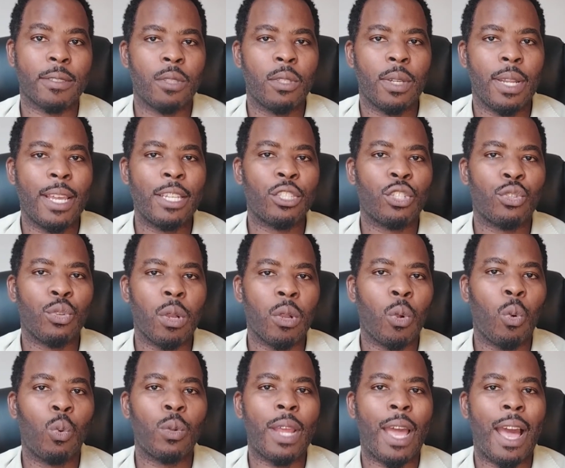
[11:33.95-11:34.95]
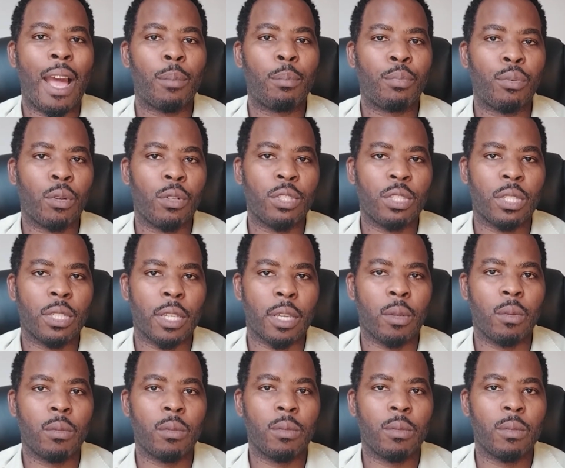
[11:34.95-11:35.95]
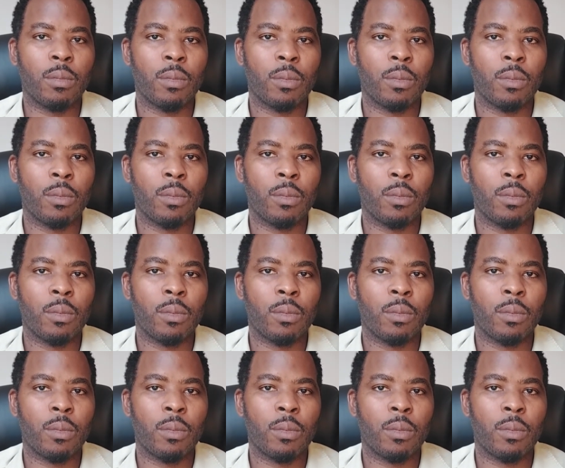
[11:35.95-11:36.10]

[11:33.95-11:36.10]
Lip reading: So there's a drug called alprostadil,